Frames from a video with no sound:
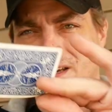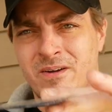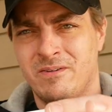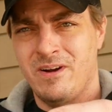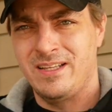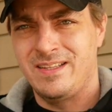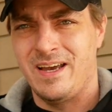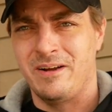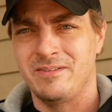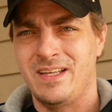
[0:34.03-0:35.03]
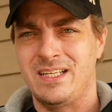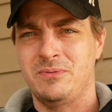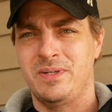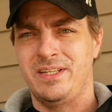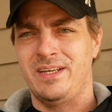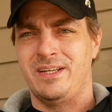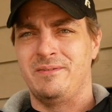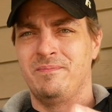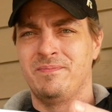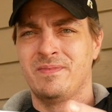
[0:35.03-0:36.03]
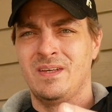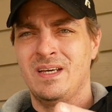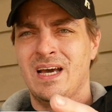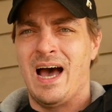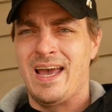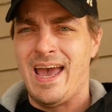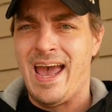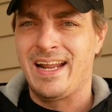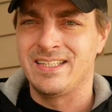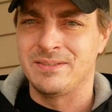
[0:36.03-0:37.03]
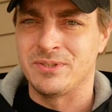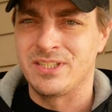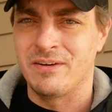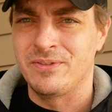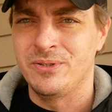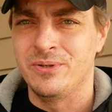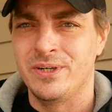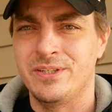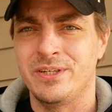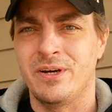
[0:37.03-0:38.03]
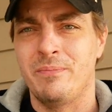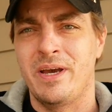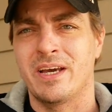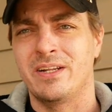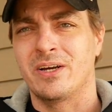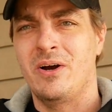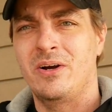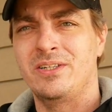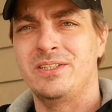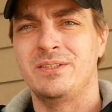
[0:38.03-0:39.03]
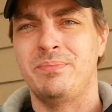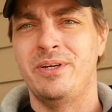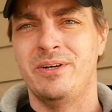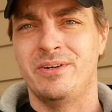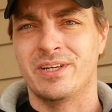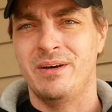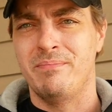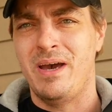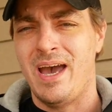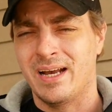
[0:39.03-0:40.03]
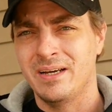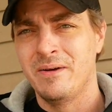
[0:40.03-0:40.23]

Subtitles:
Right there, that's what he did. I added some stuff to it, you know, making the card disappear and come back.